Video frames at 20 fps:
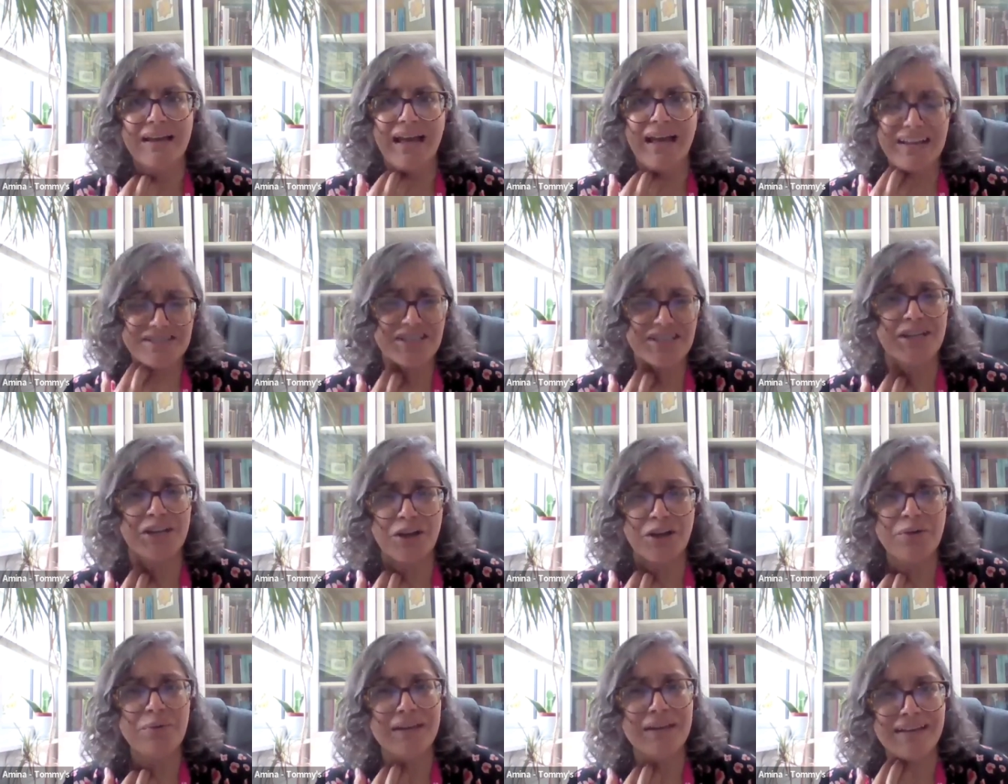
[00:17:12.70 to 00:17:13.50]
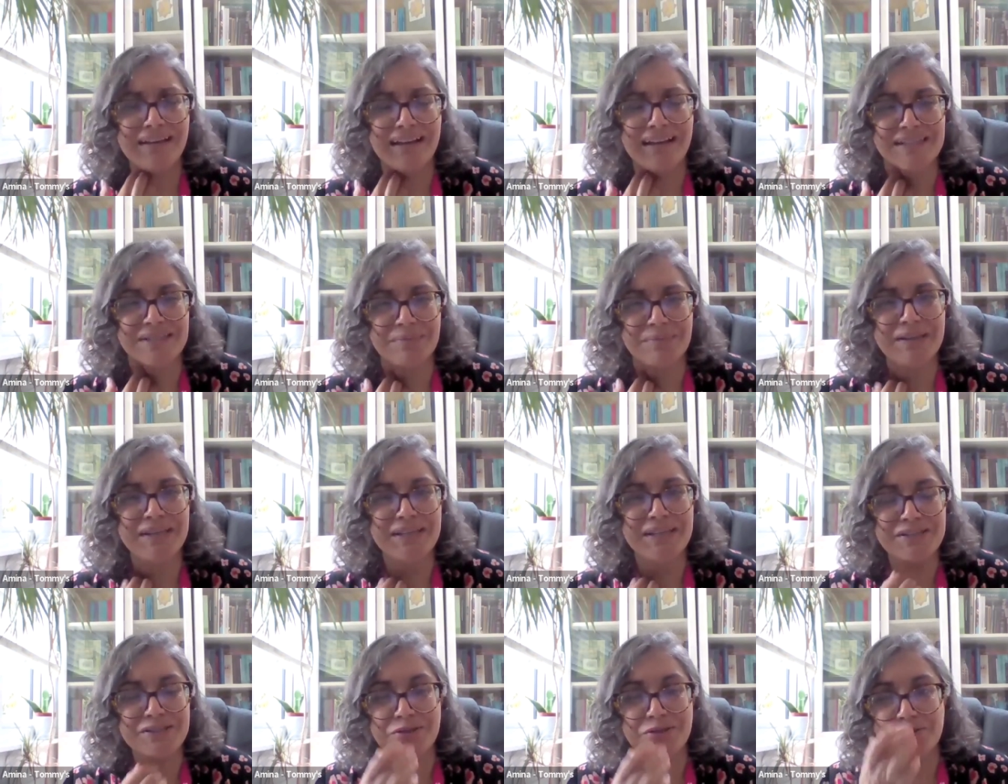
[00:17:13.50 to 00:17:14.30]
actually going and
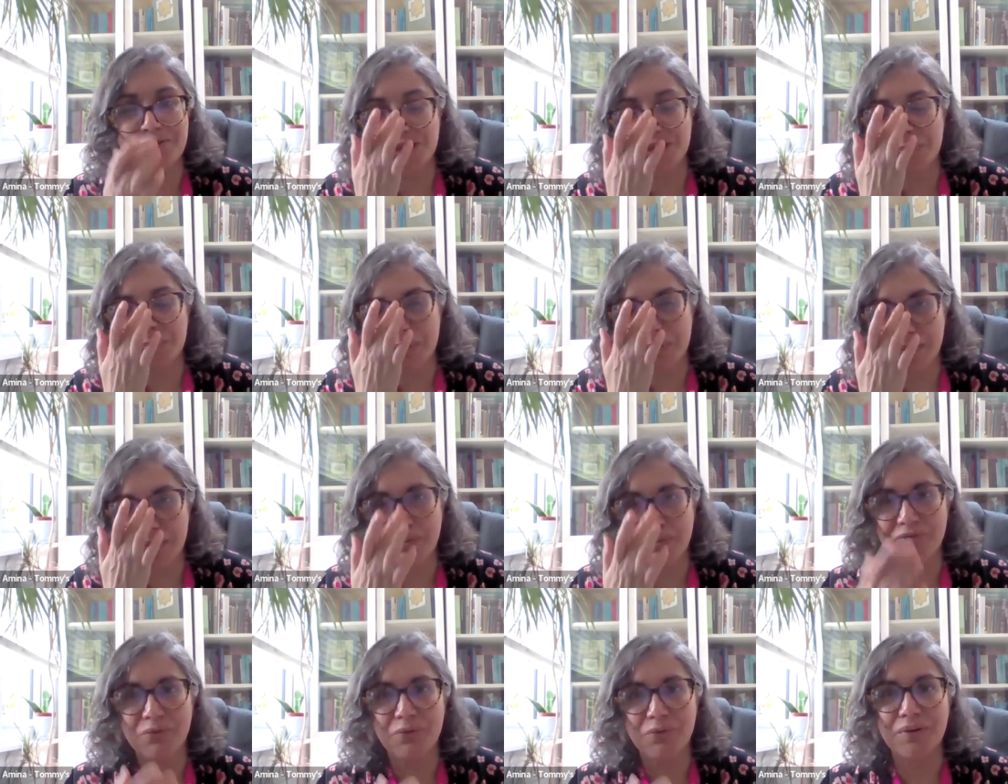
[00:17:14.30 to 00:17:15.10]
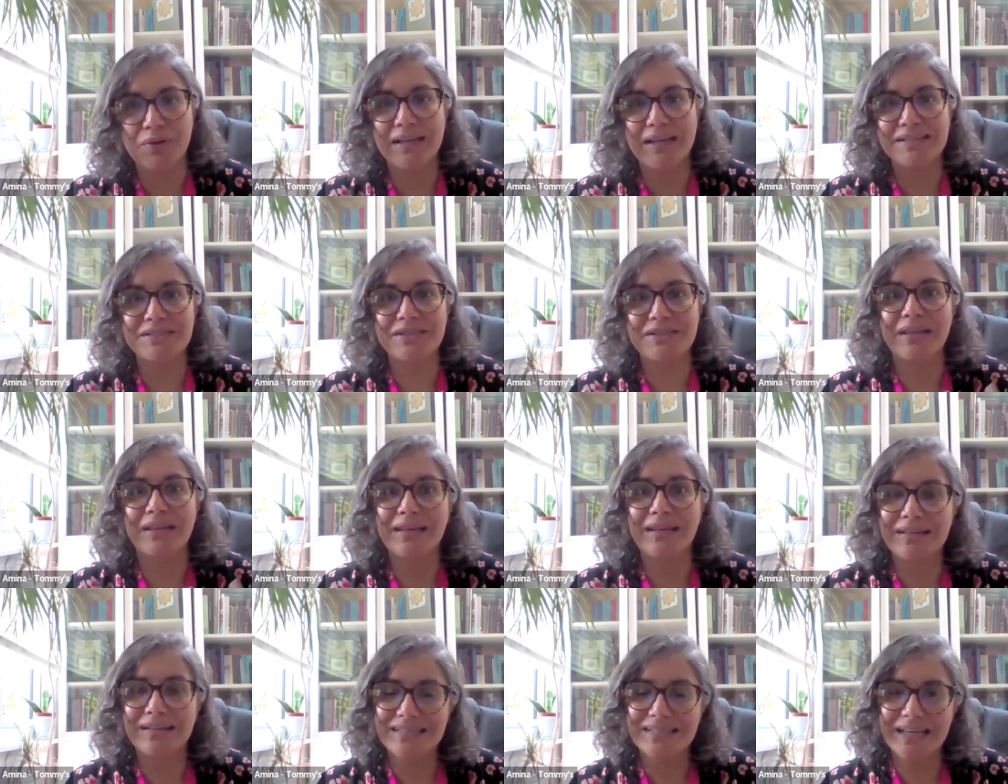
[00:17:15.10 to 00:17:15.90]
speaking to your GP before that, so they
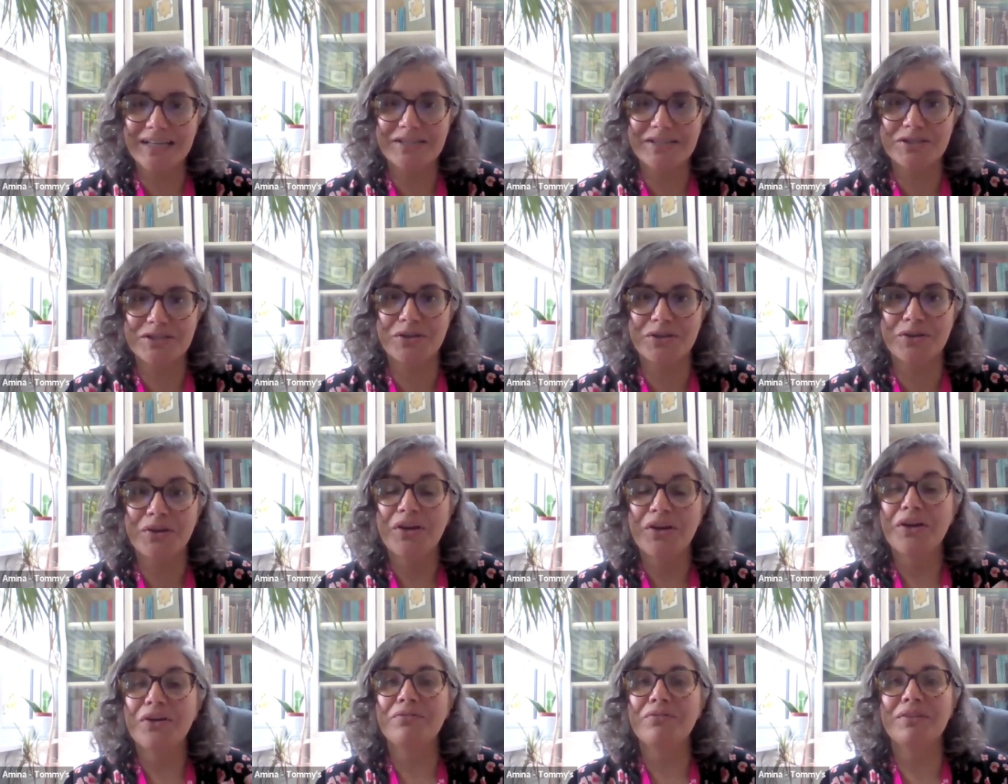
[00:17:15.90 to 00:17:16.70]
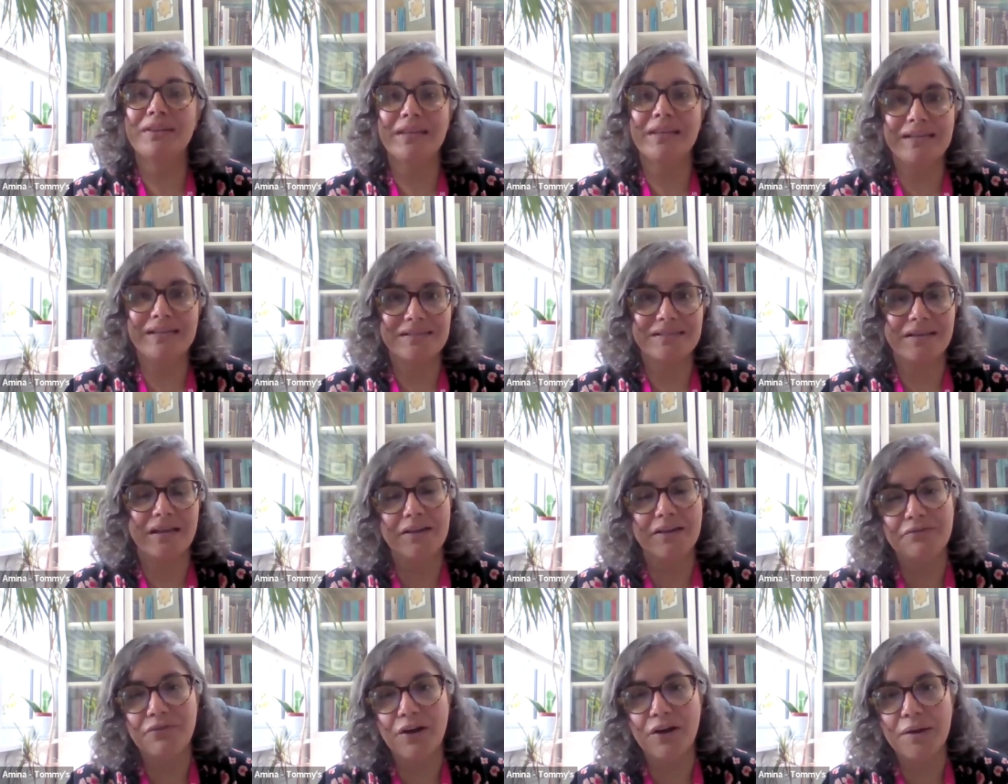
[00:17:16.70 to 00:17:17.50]
can test you for things
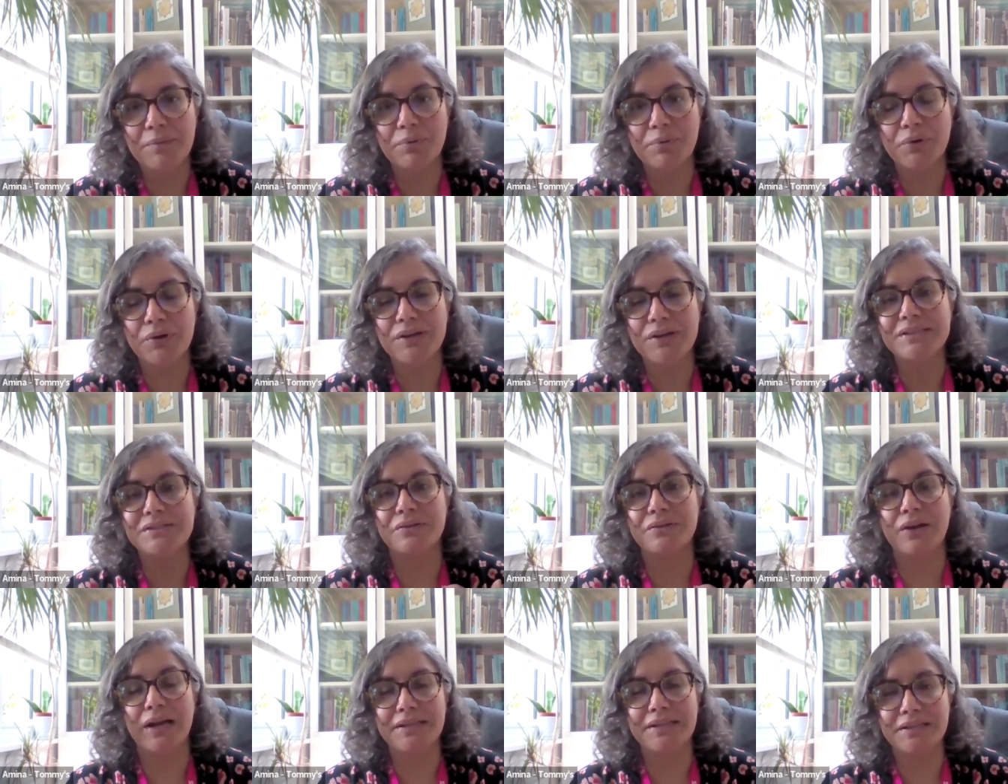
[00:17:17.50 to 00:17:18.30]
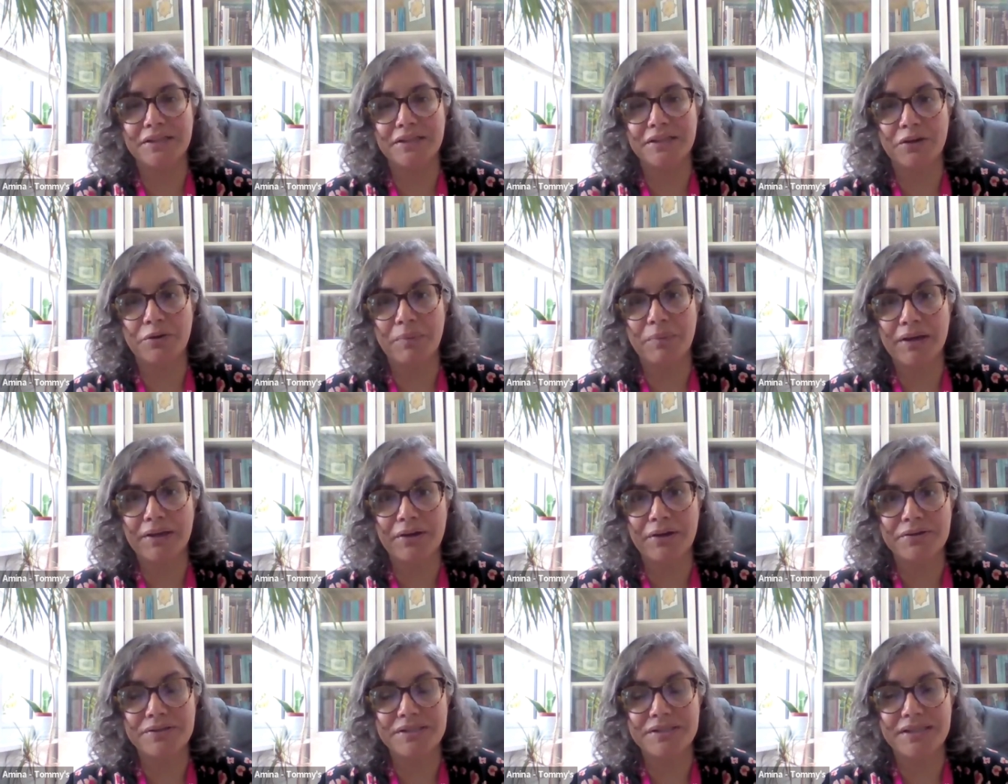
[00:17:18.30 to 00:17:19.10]
like fibroids or
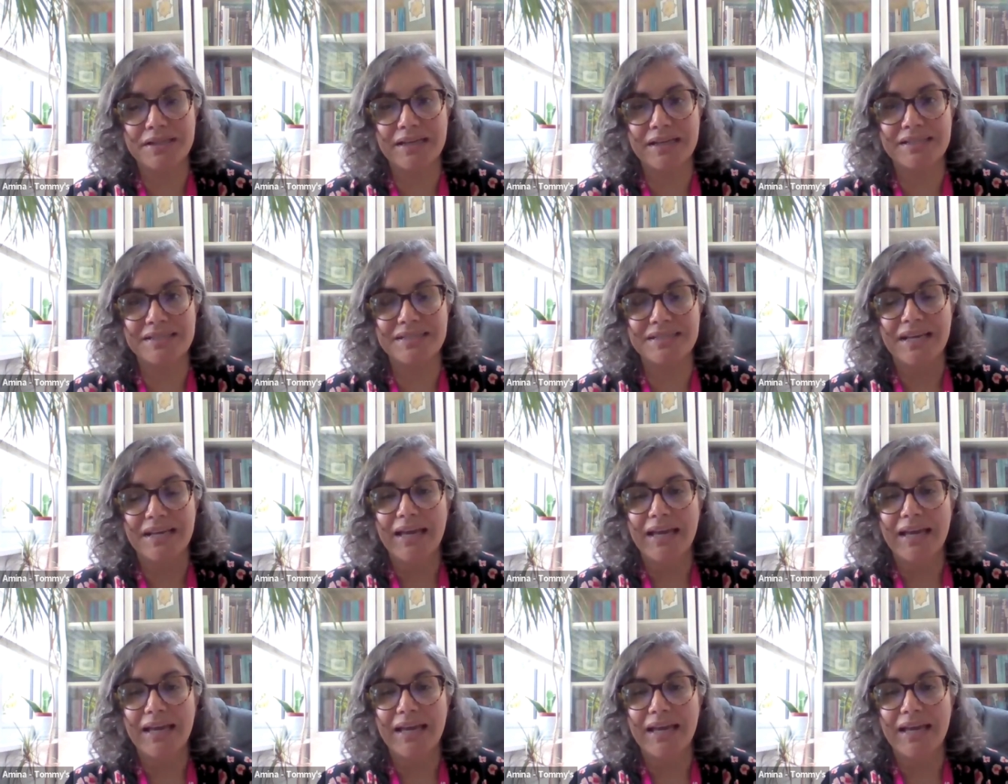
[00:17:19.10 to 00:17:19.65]
adenomyosis.